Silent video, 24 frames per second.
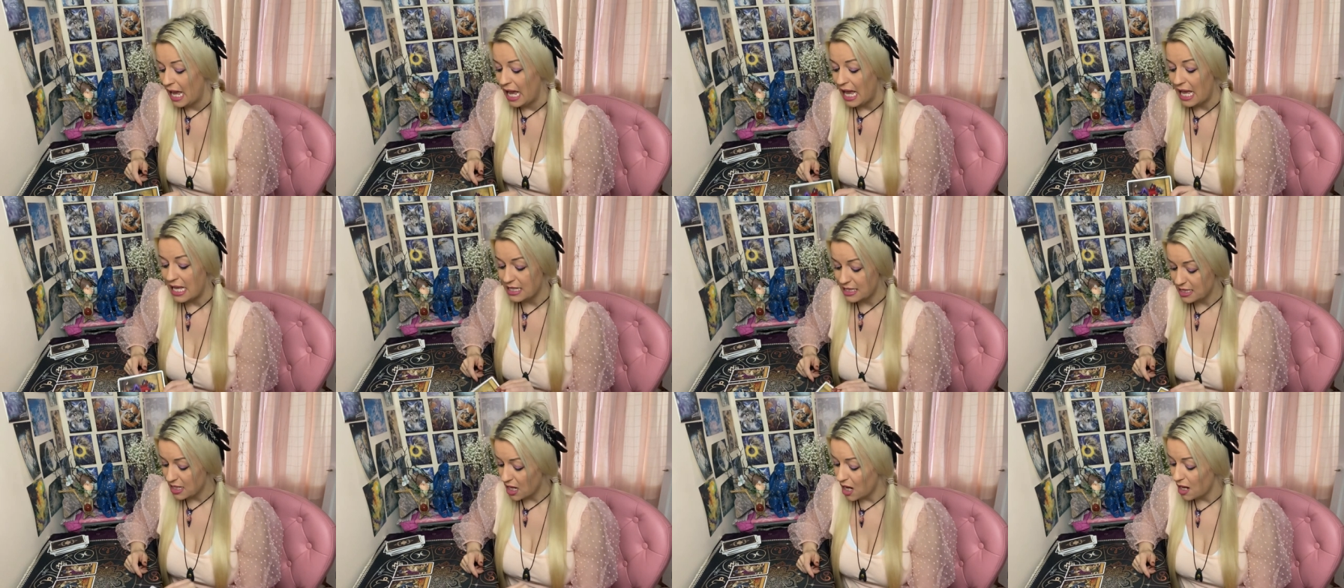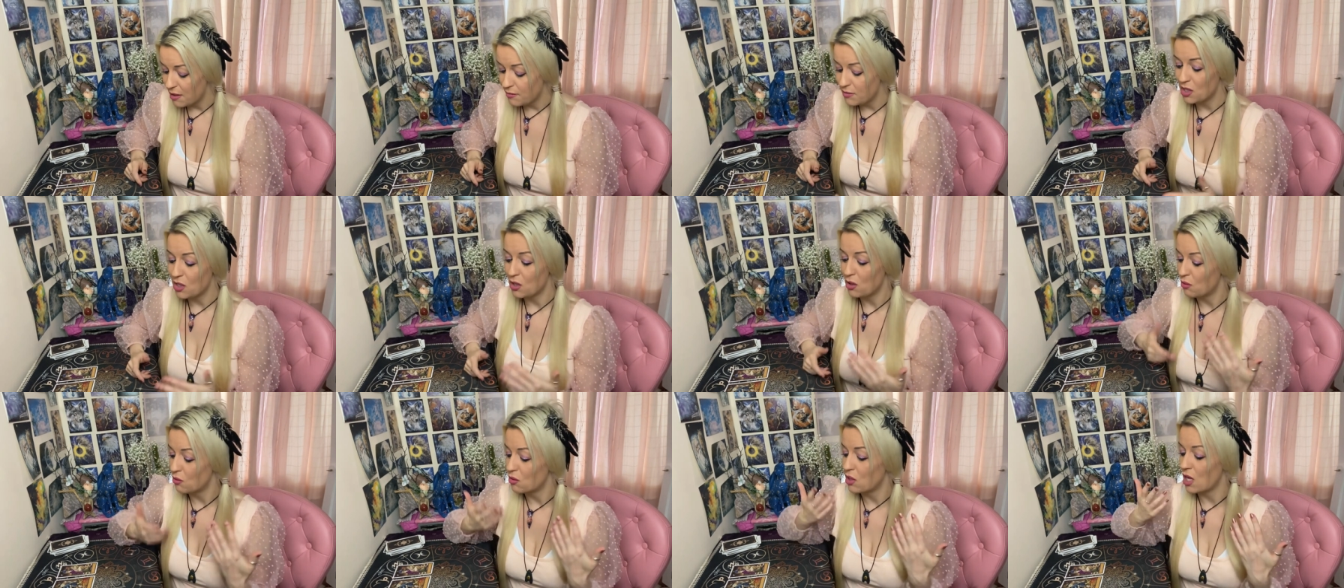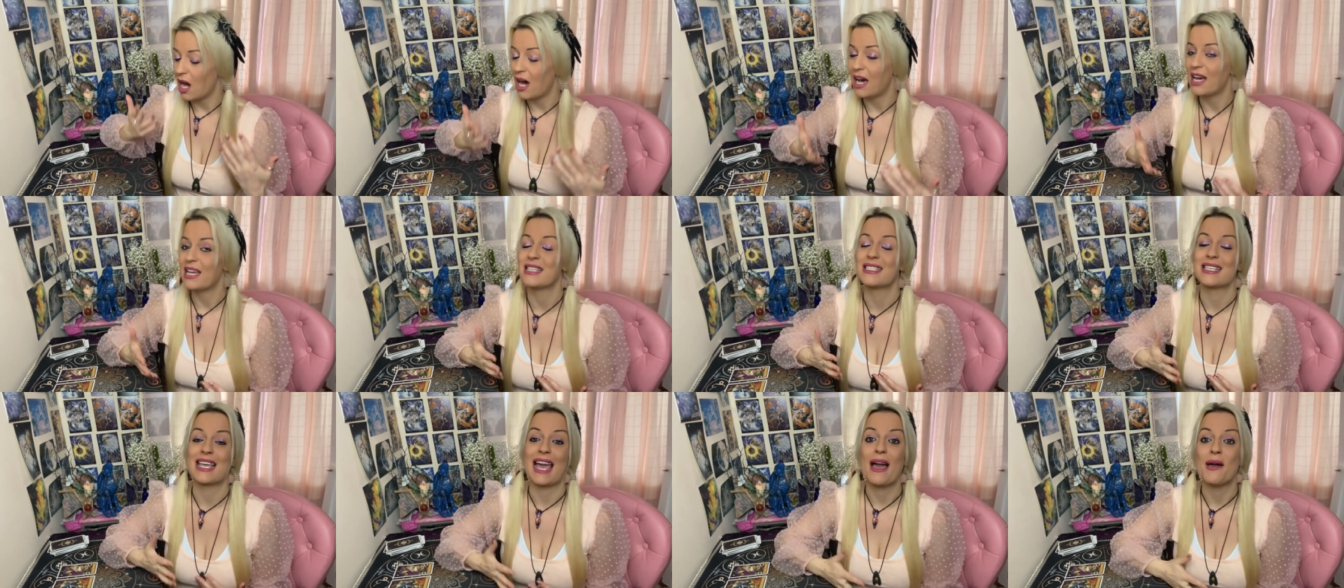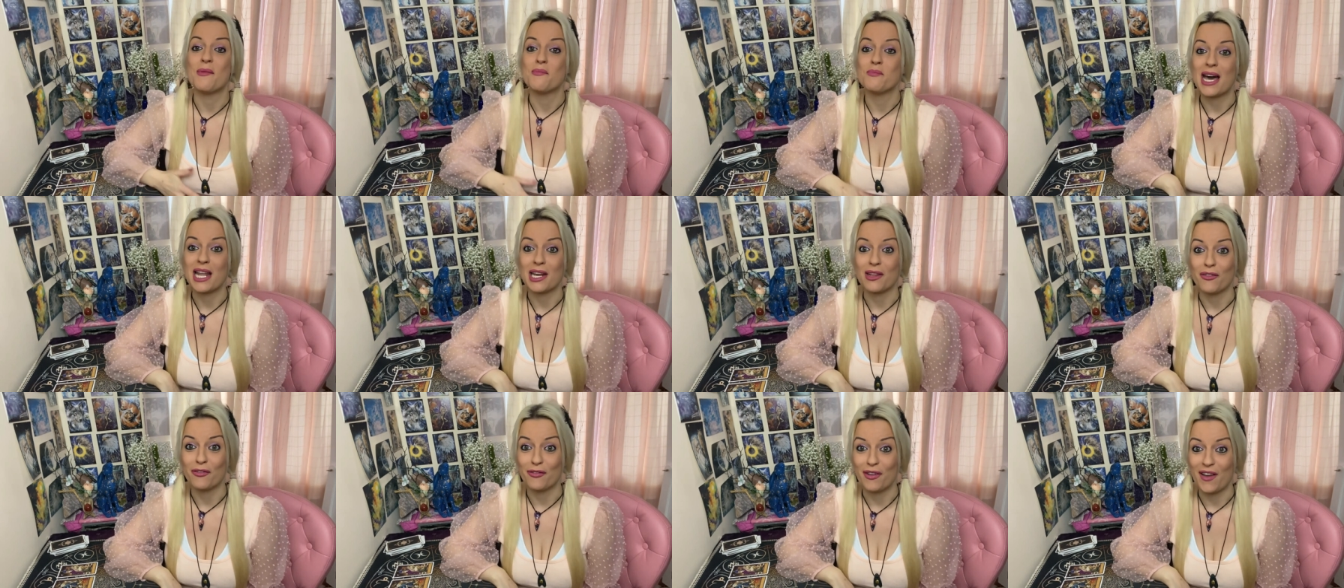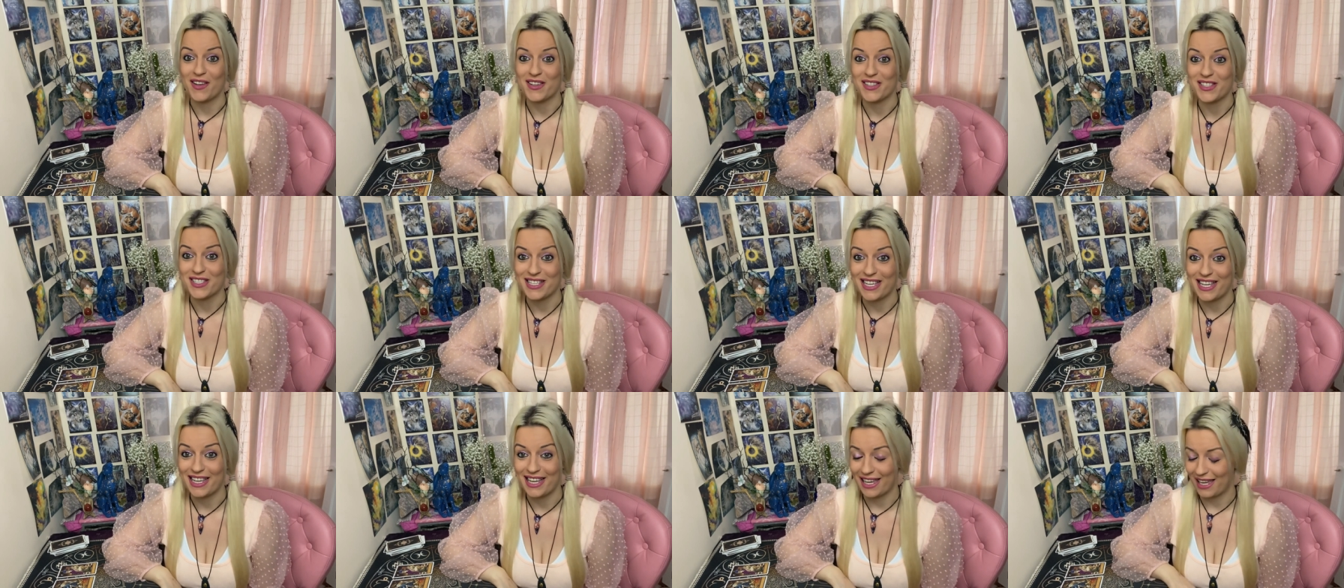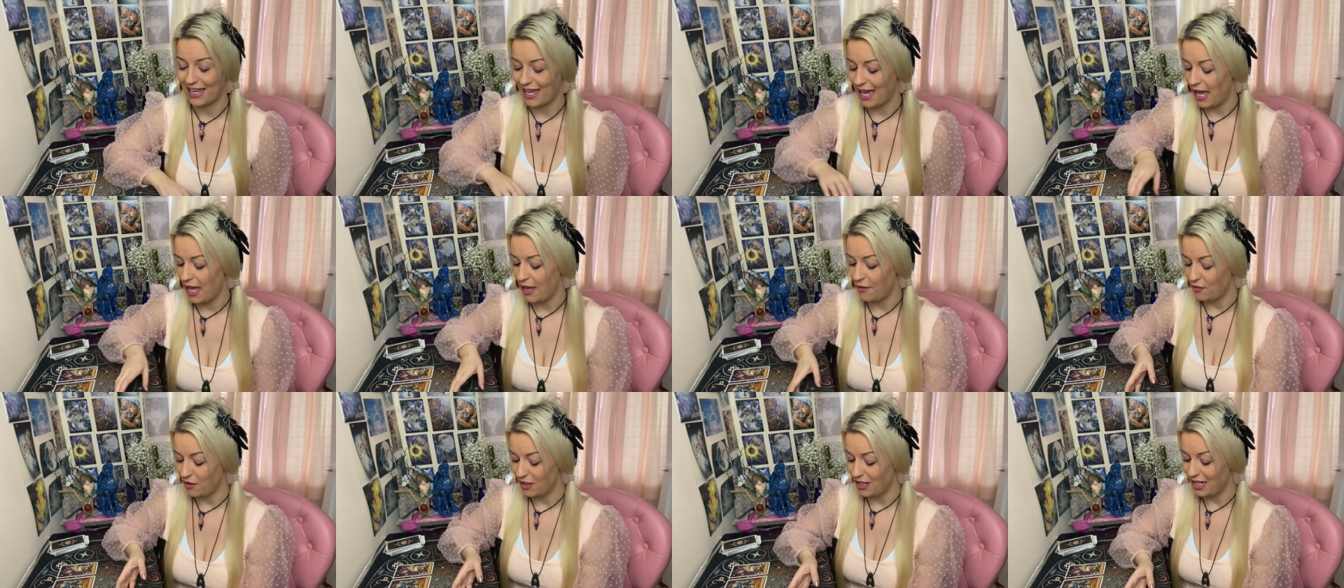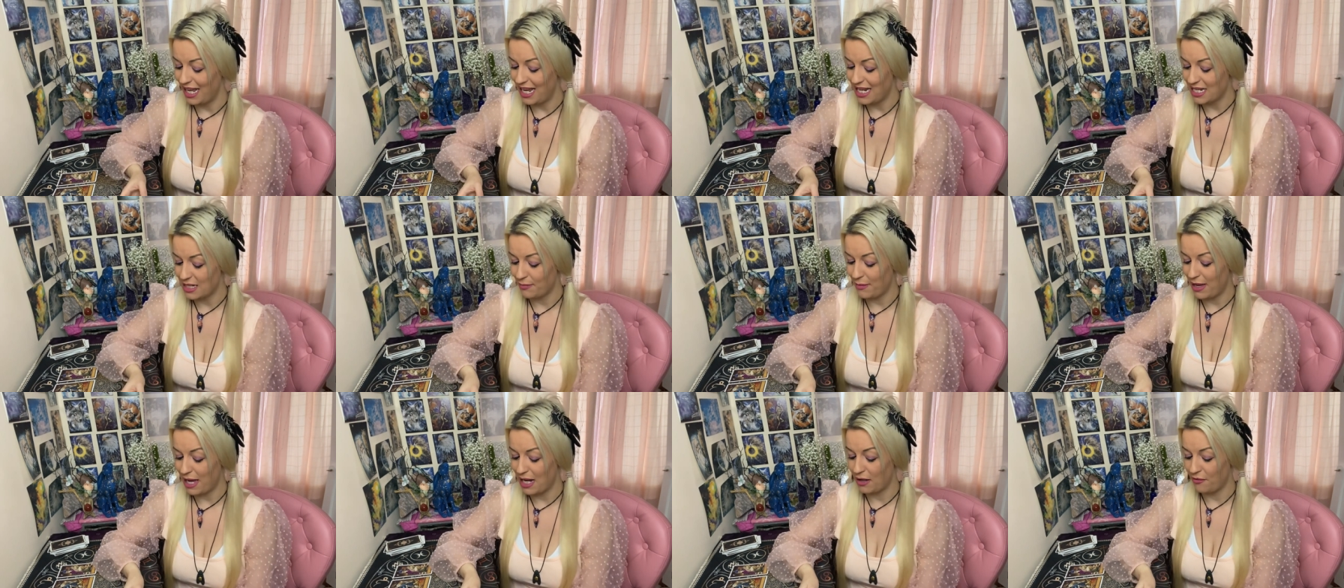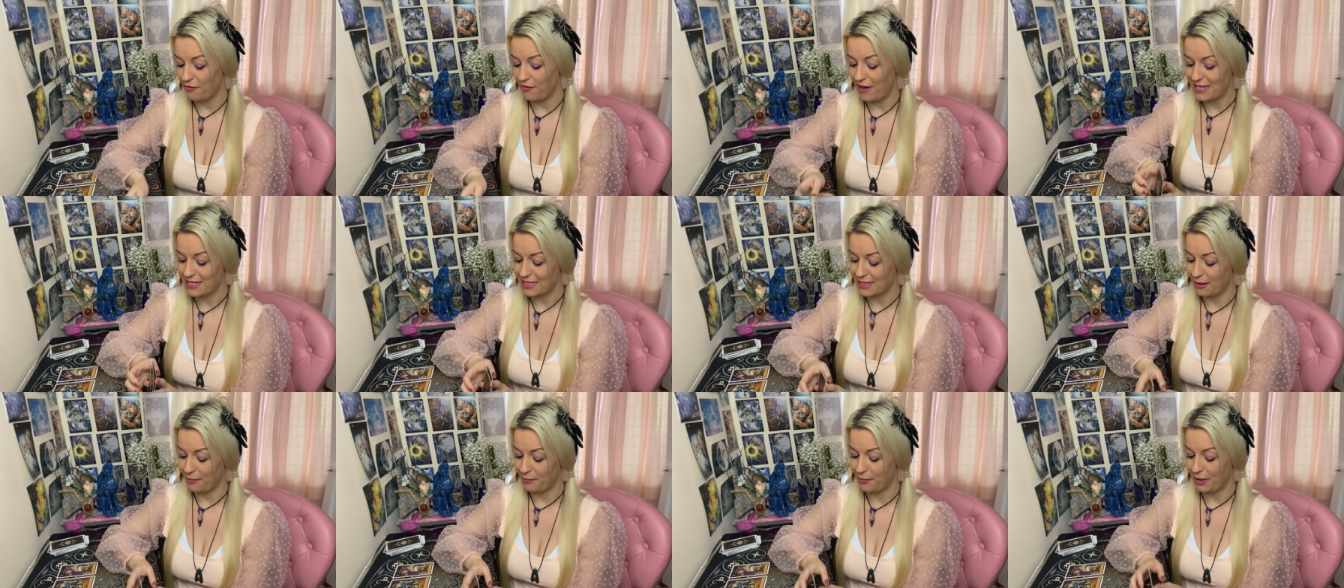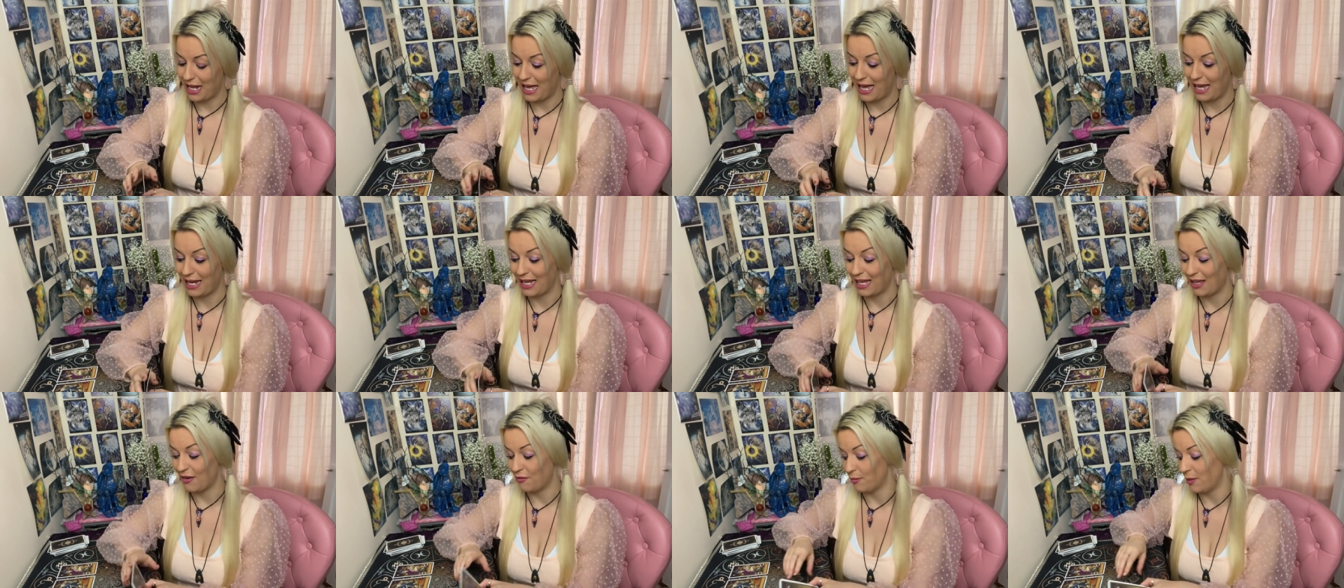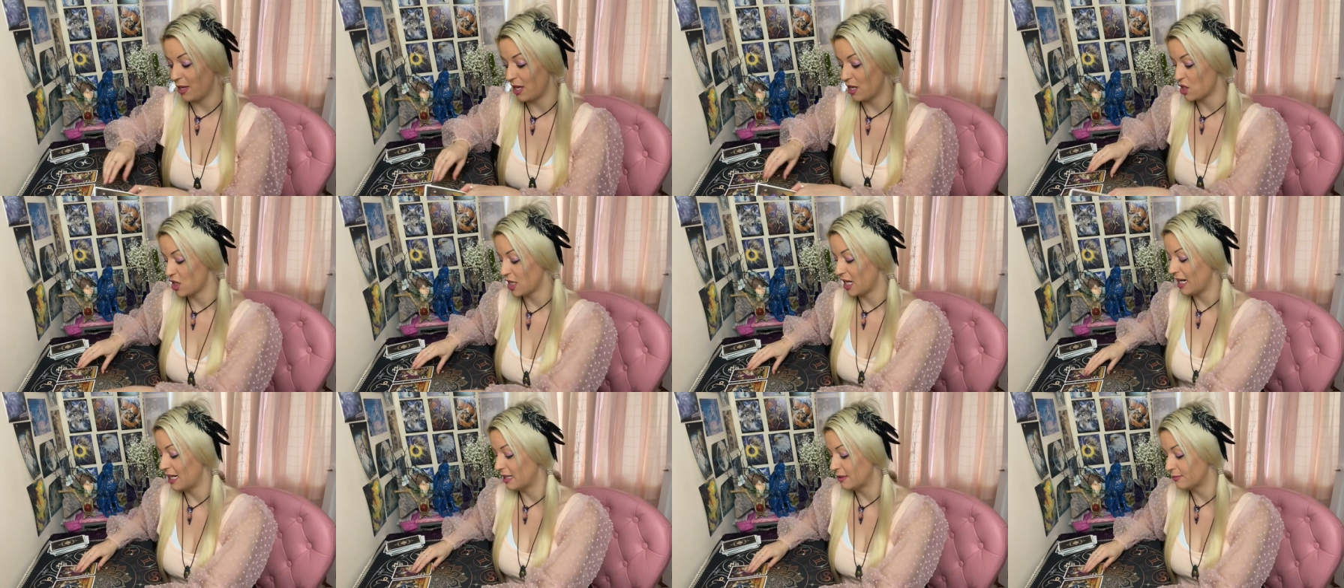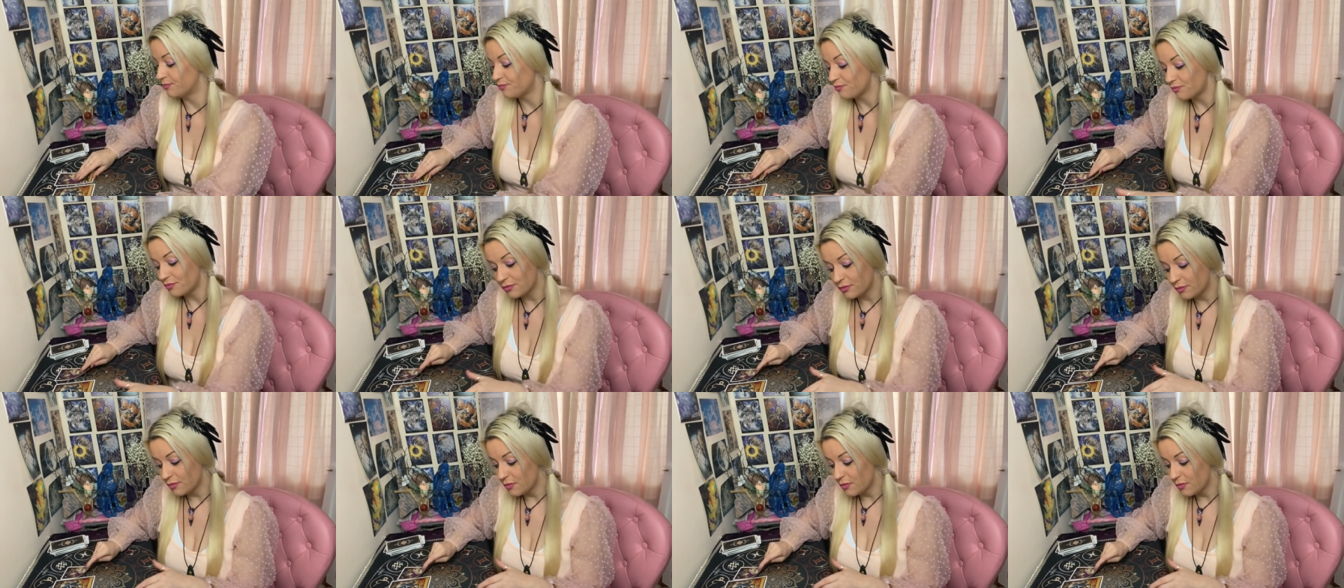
It's time that you guys get manifesting, okay? If you need a manifesting plan, give me a shout.